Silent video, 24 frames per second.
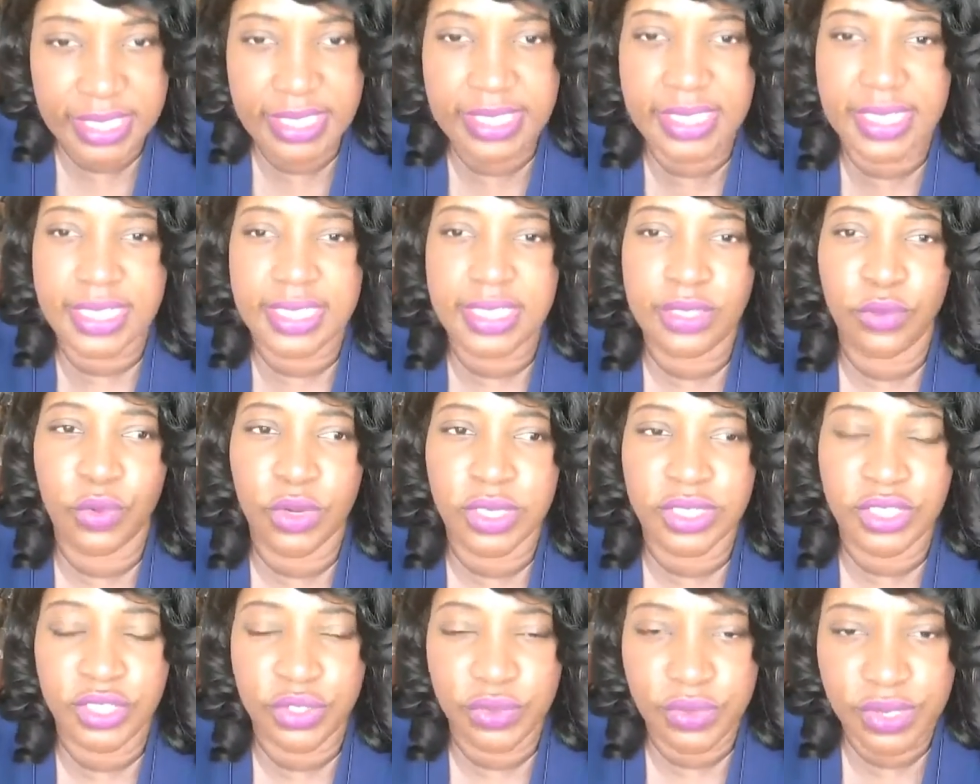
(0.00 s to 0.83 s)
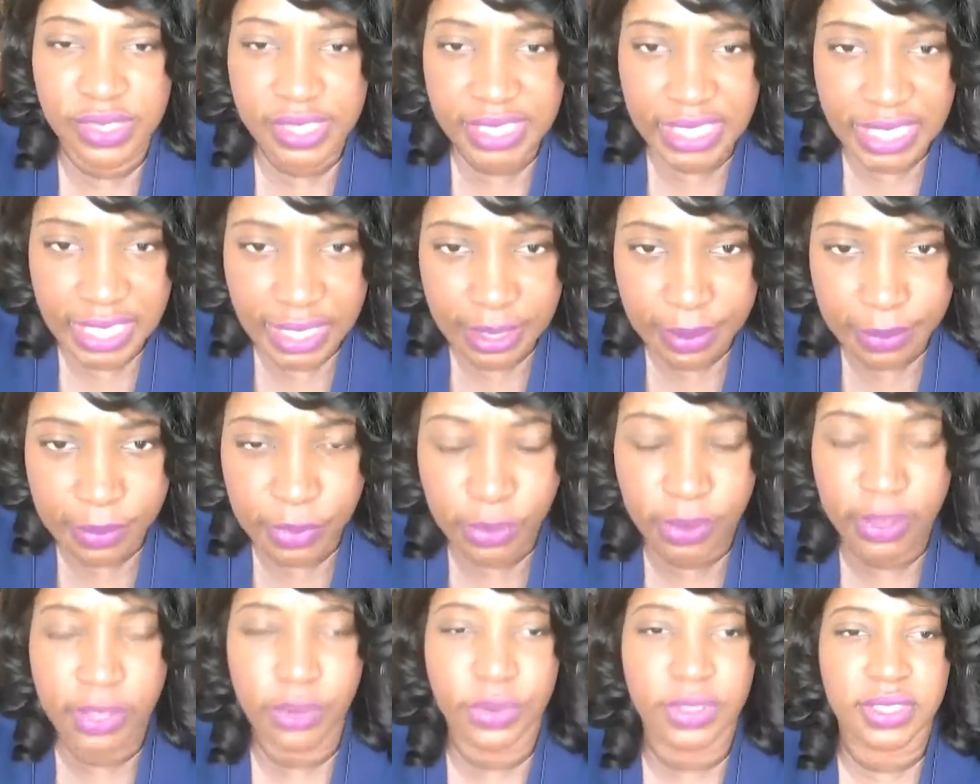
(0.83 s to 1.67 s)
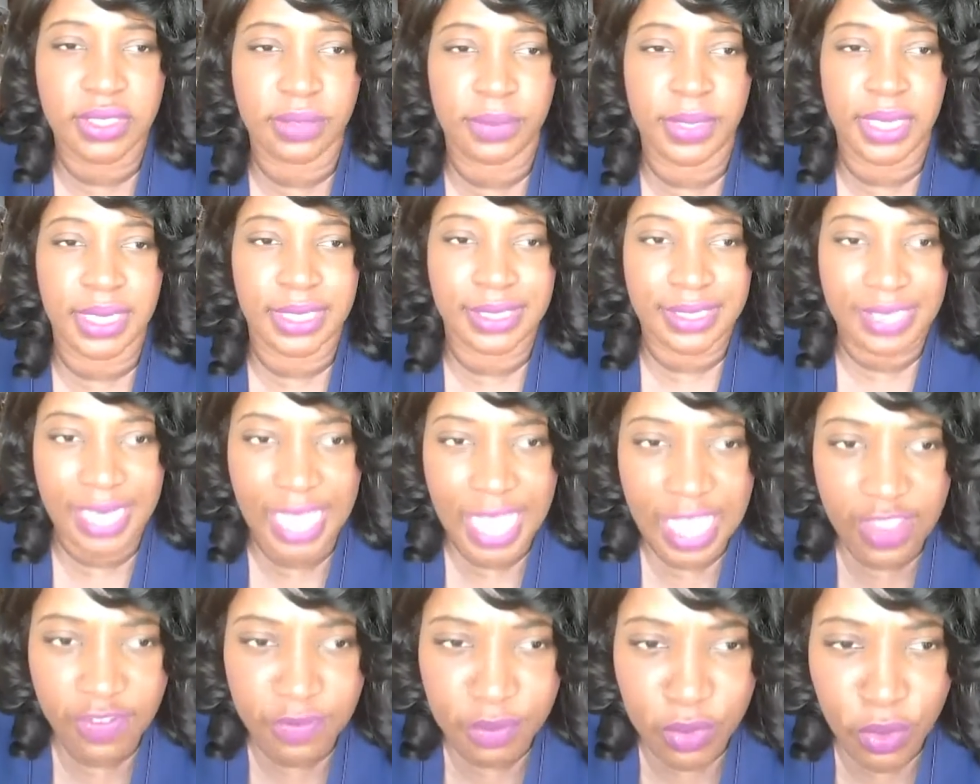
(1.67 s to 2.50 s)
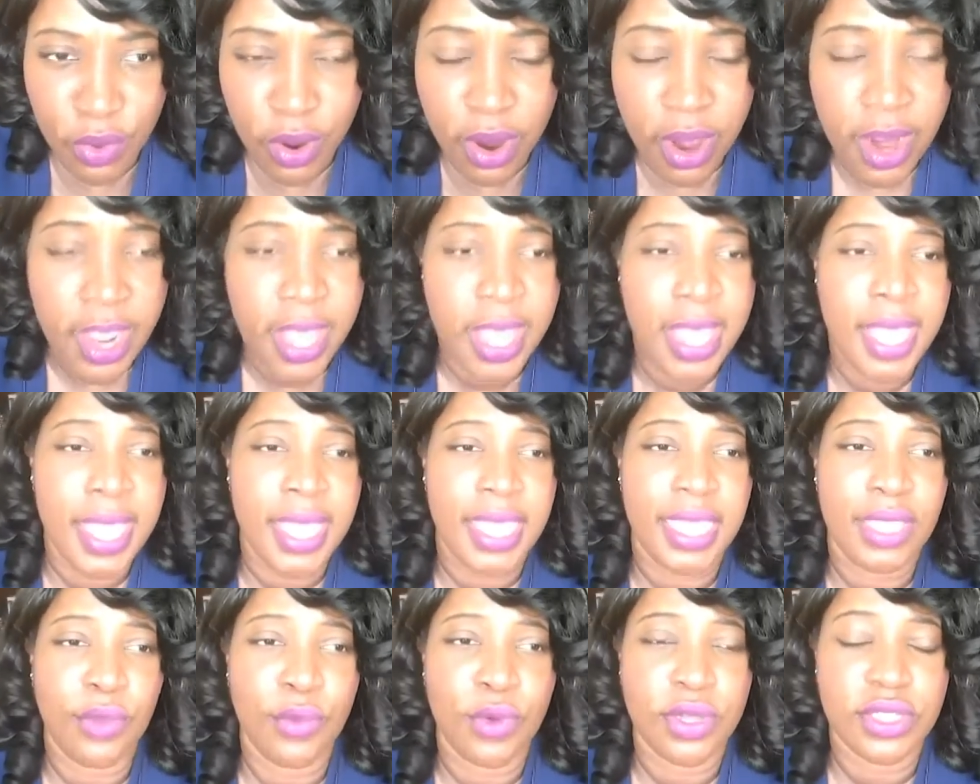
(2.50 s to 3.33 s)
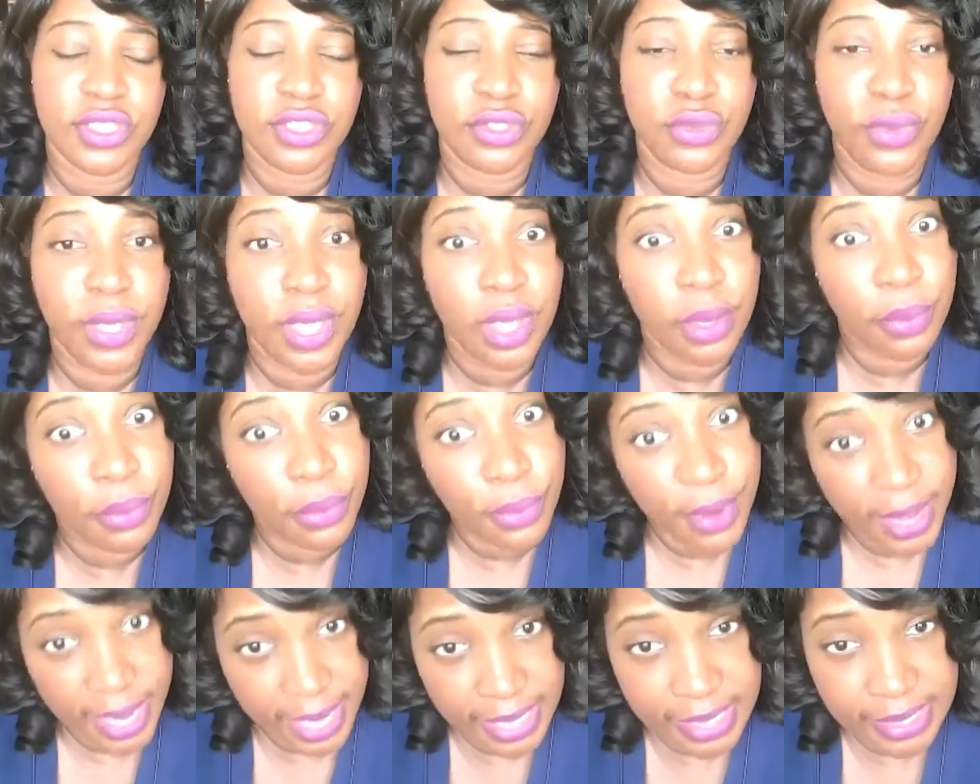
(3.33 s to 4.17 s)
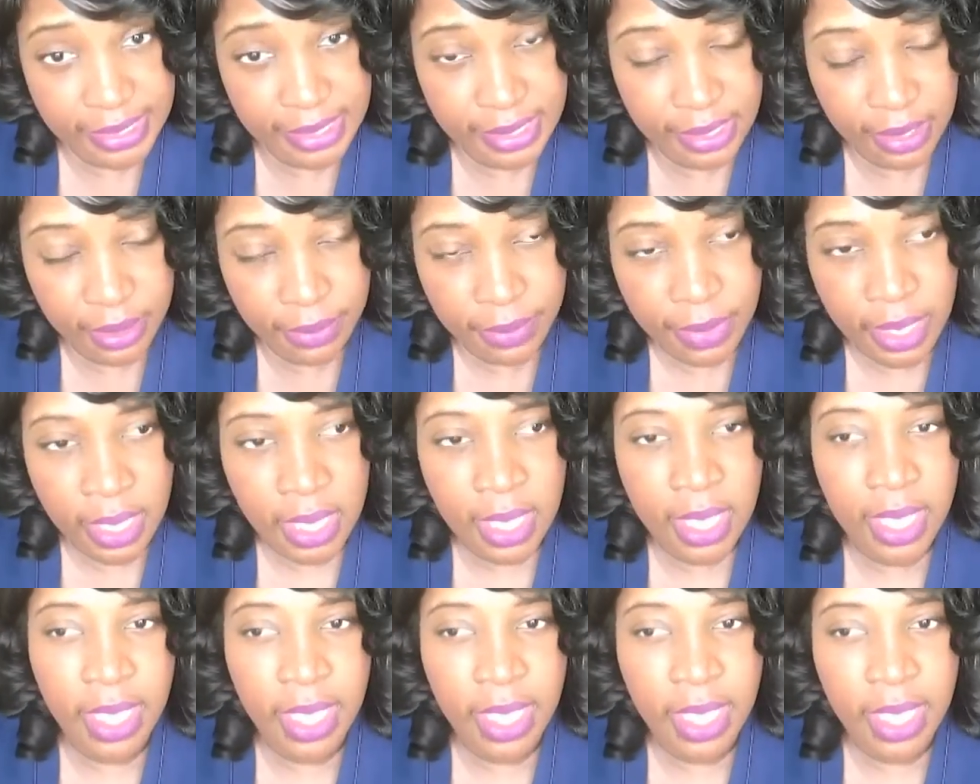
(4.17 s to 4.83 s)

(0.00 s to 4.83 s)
He says he wants to see him more. He wants to be in his life more. He wants to help raise him.